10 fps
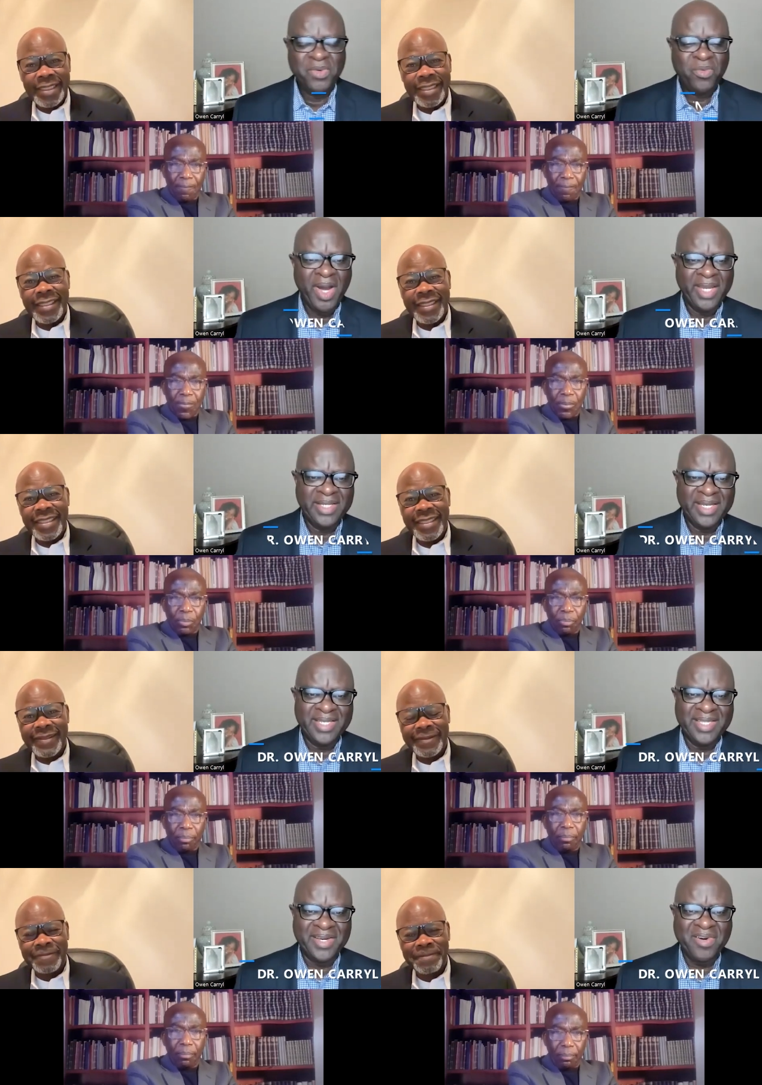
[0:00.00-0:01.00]
Speaker 1: be
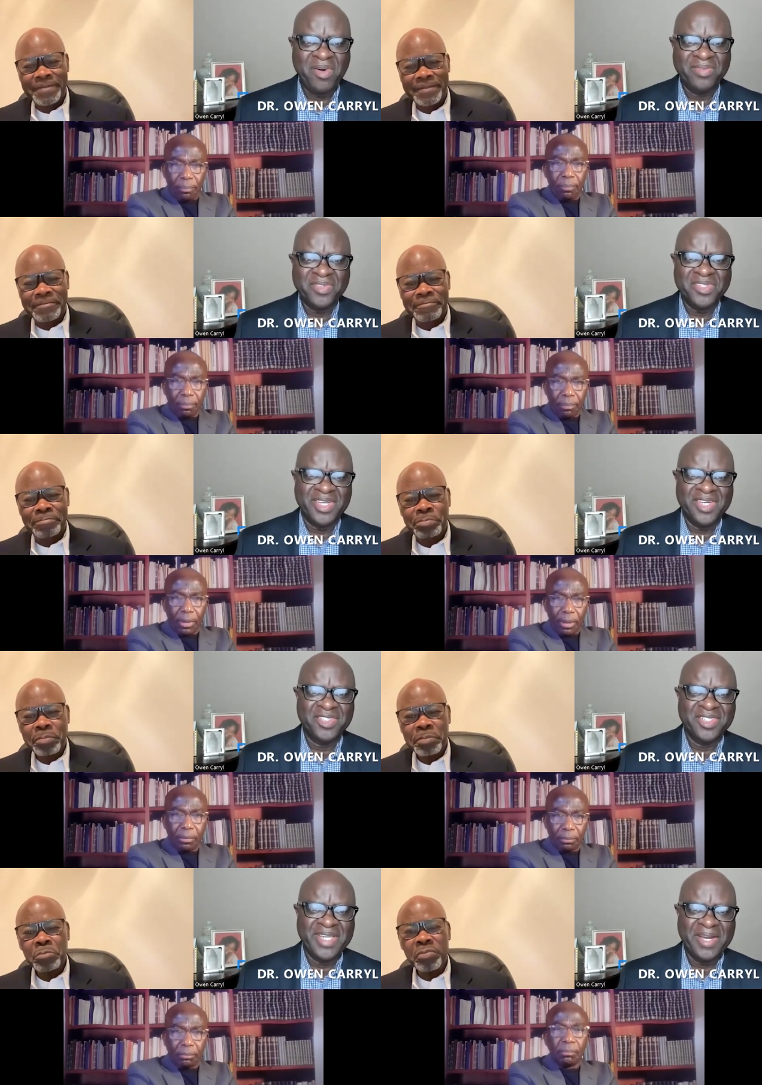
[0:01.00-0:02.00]
winding the
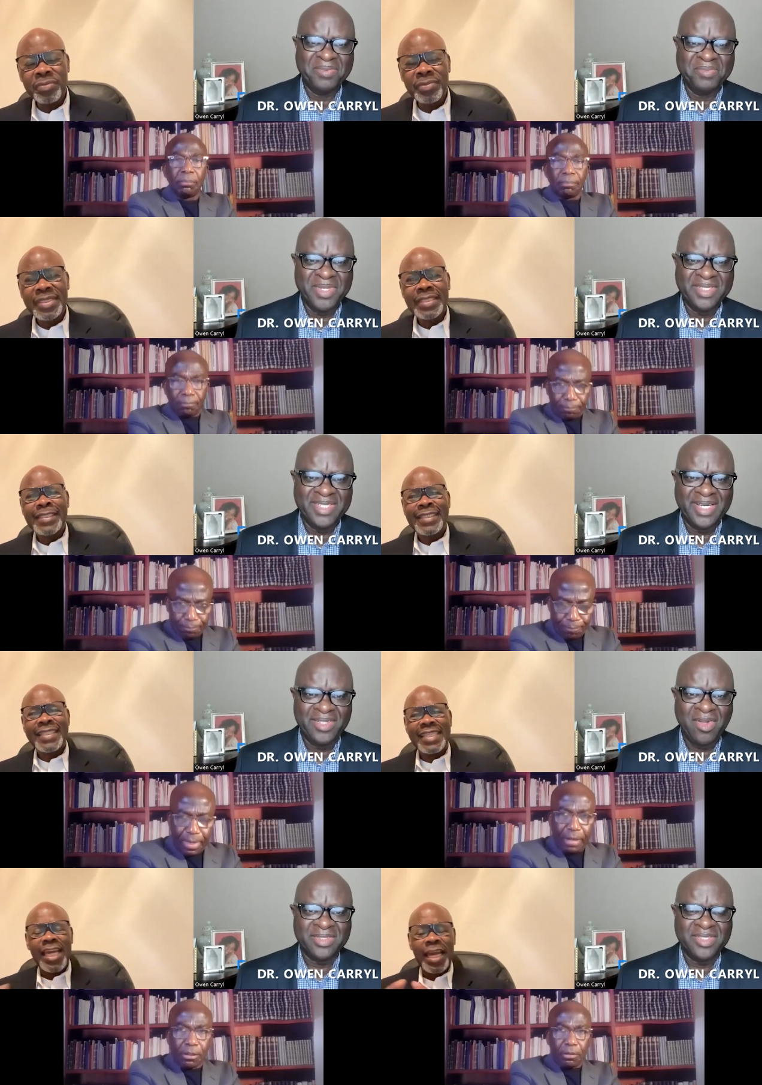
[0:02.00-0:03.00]
conversation down. But
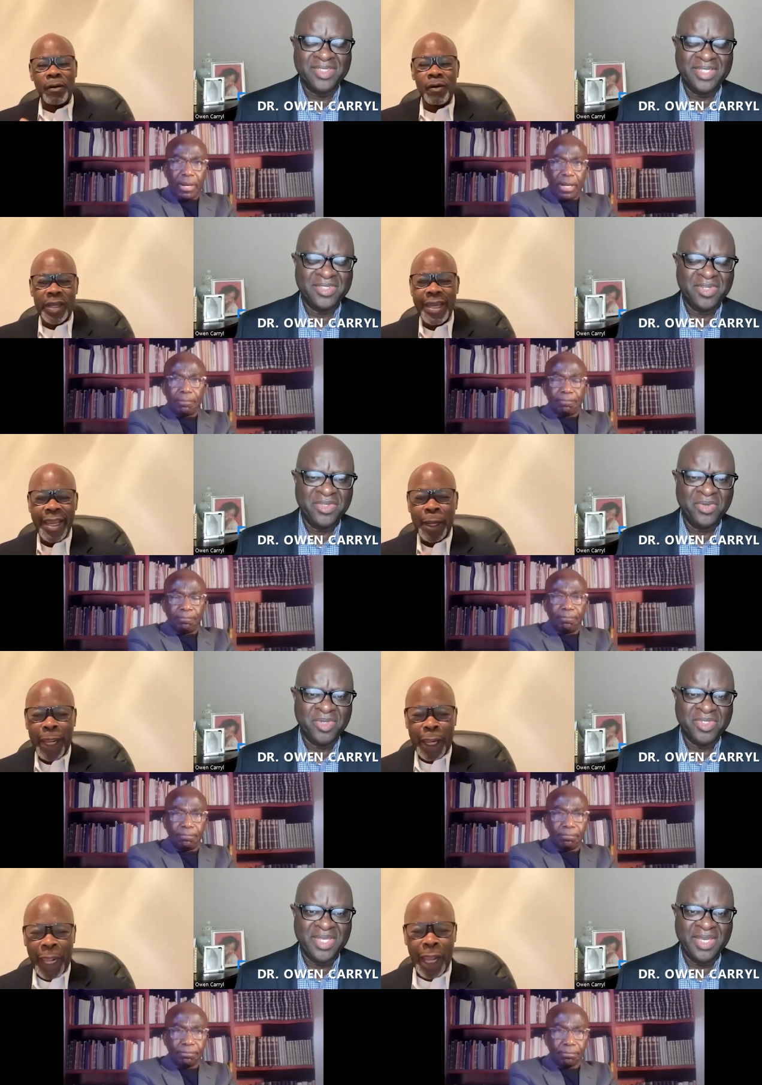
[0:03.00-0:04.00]
uh, yeah, okay. You
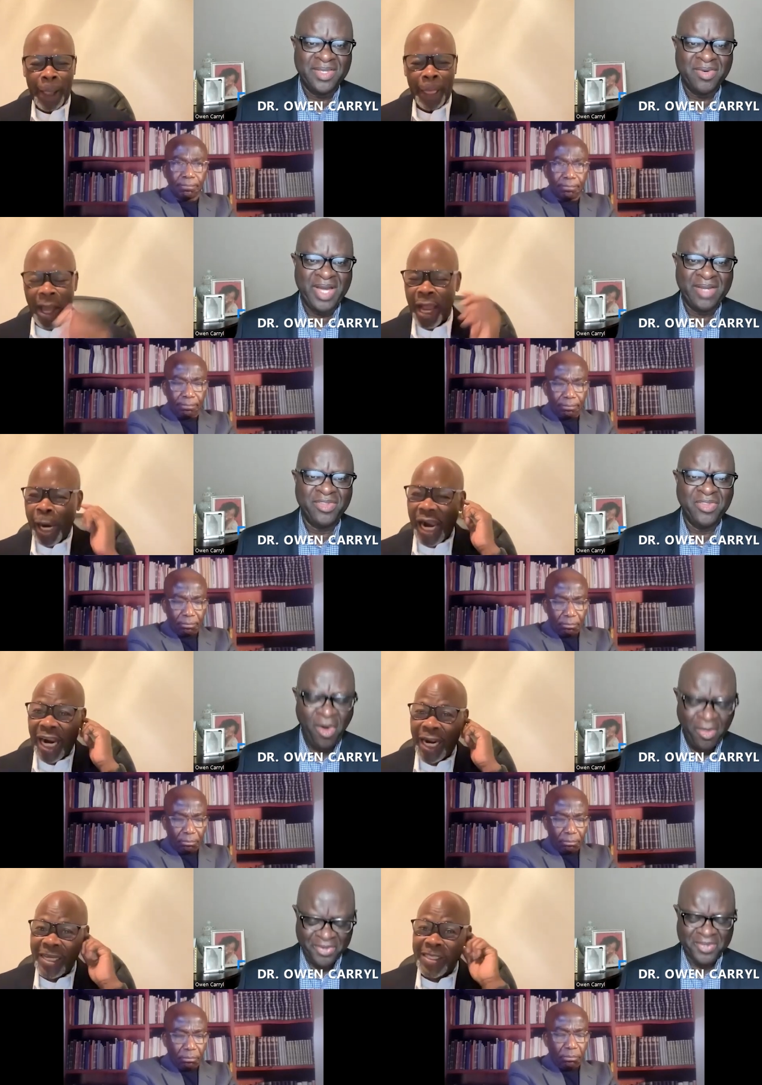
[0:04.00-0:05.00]
were saying you I, had
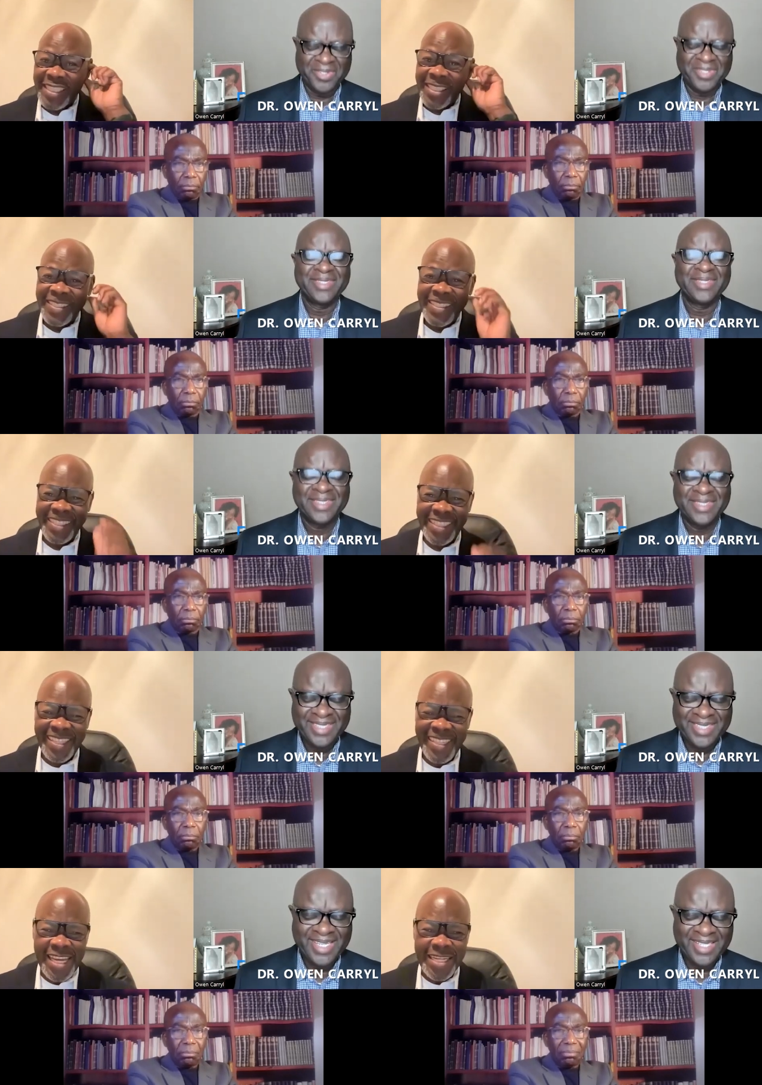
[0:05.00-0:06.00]
another.
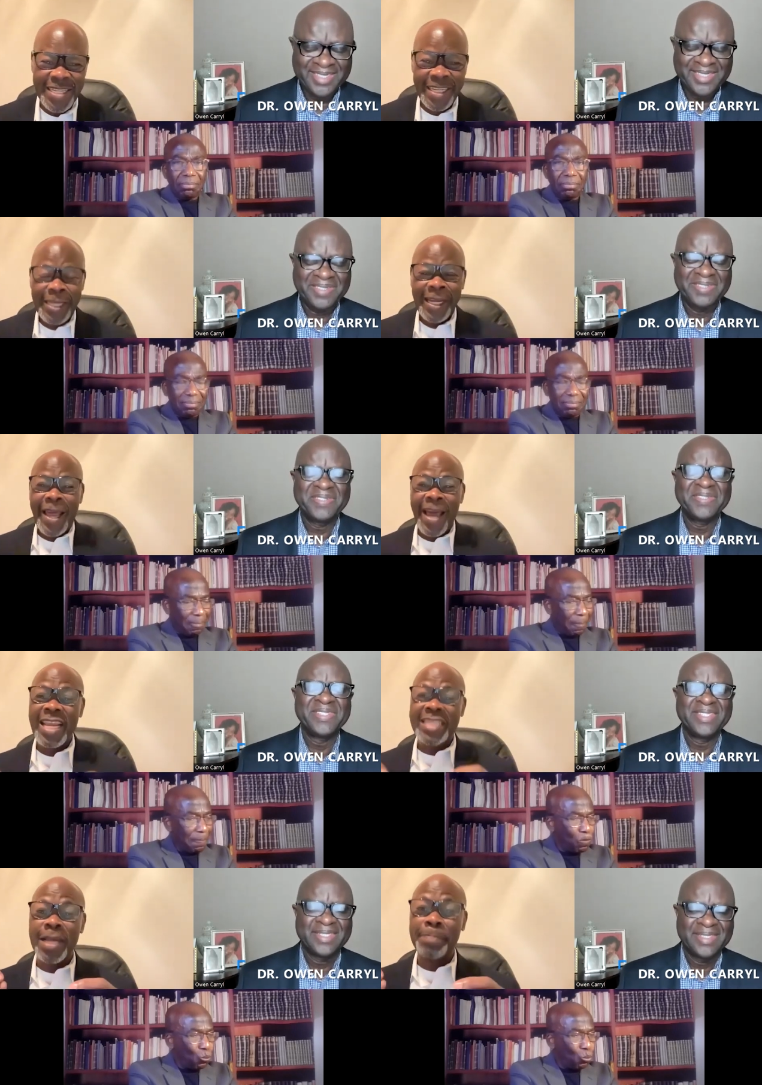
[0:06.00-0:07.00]
Speaker 2: Yes,
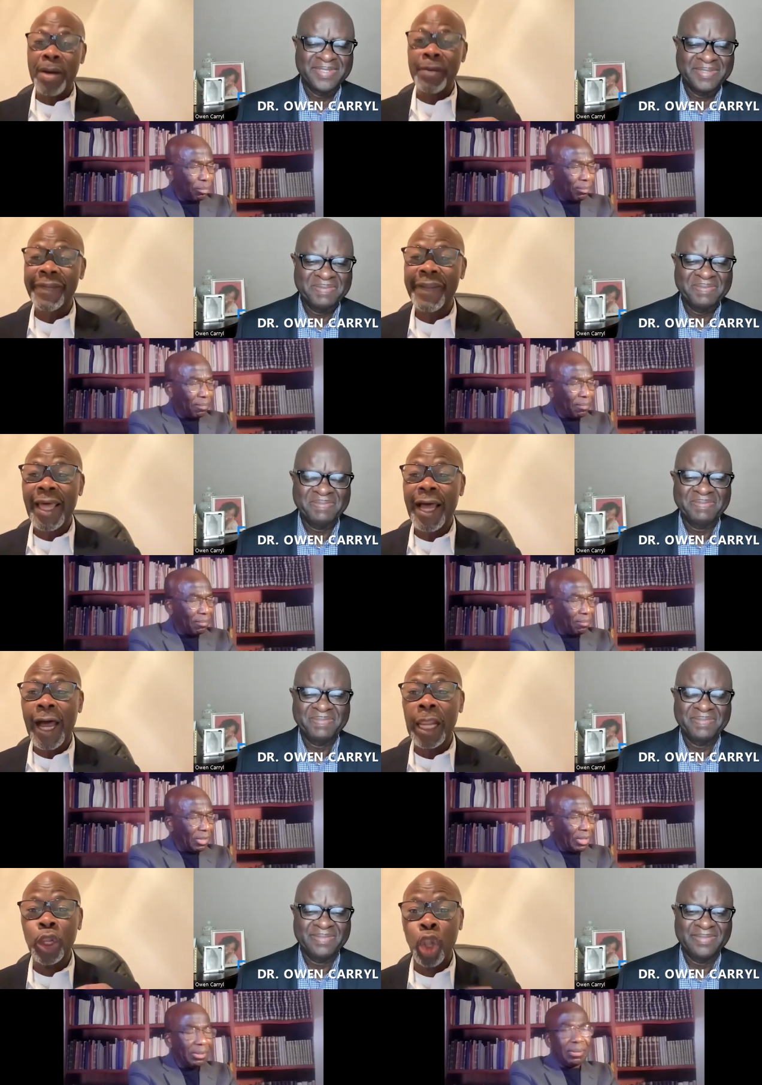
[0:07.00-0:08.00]
and it's about
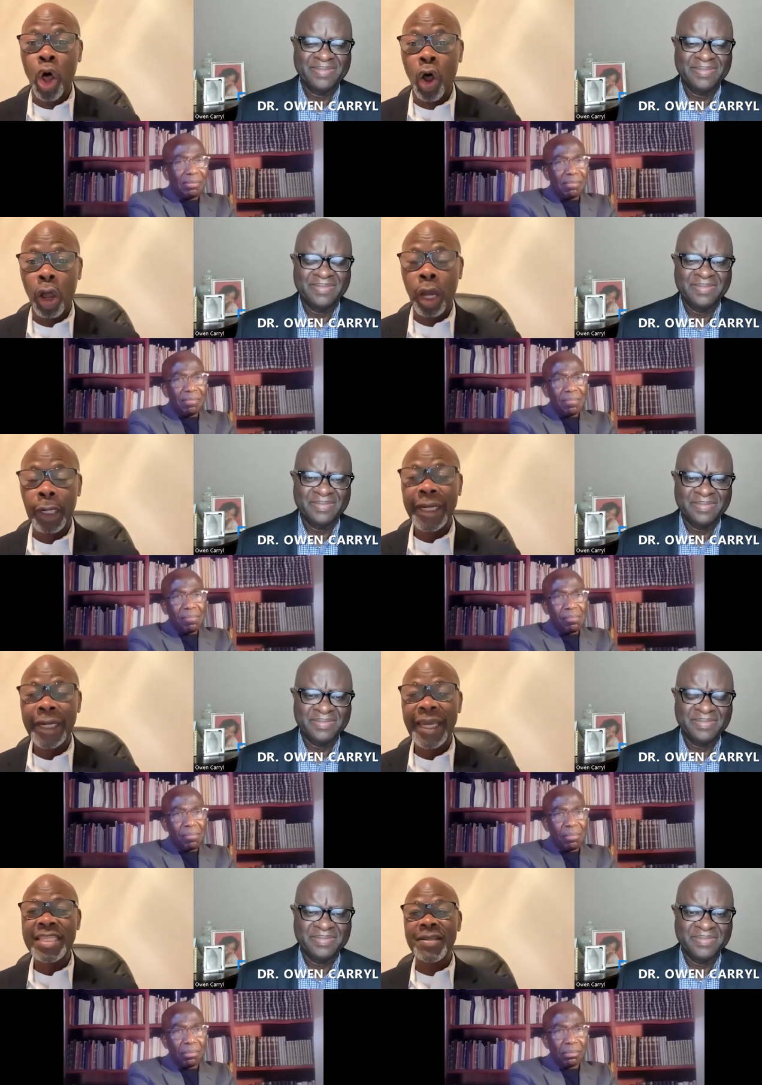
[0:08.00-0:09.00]
a law
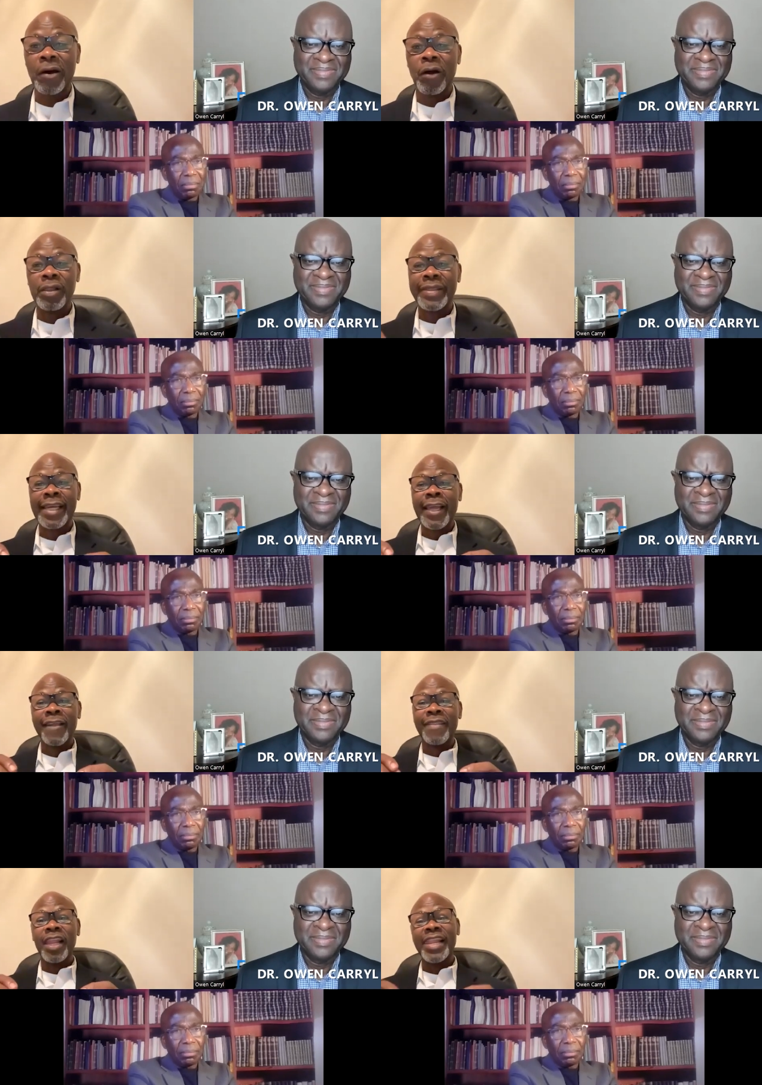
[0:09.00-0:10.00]
it's called
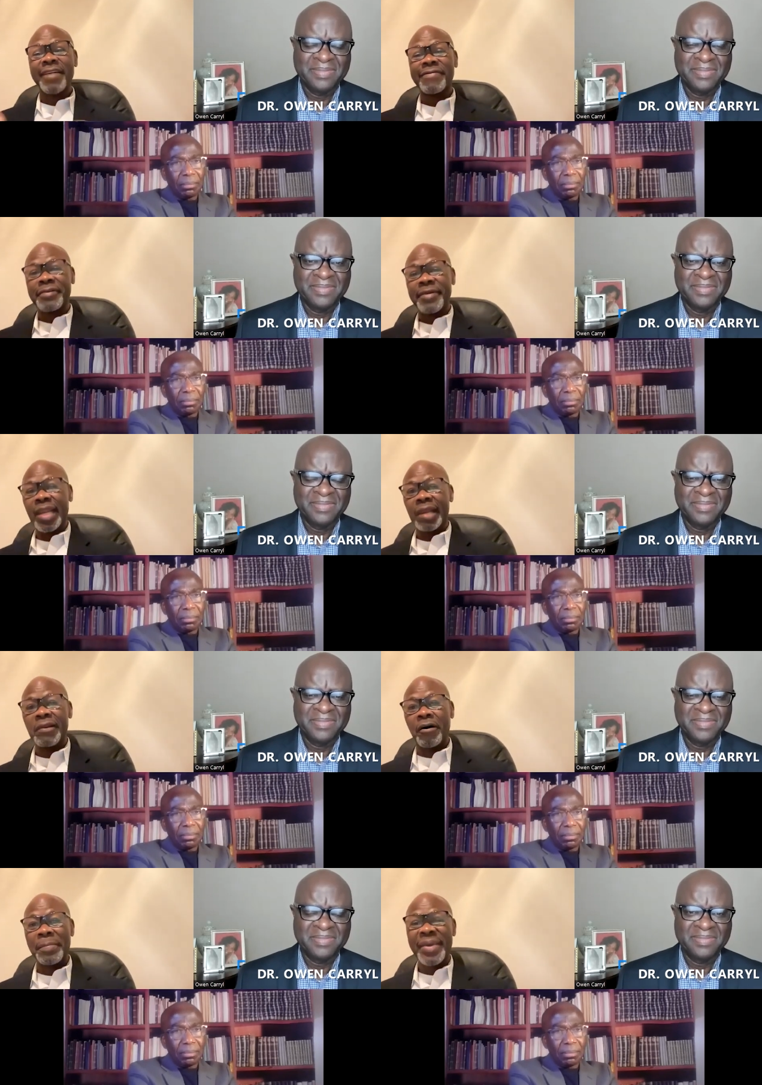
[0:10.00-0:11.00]
the levirate
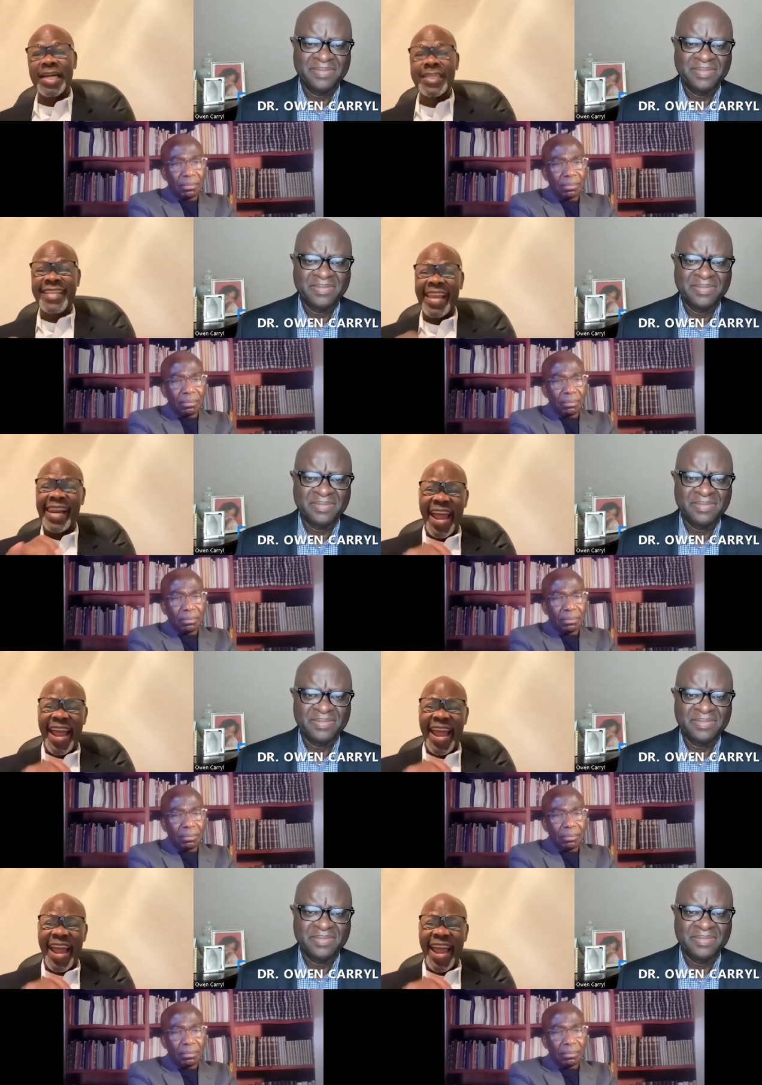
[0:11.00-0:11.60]
law because in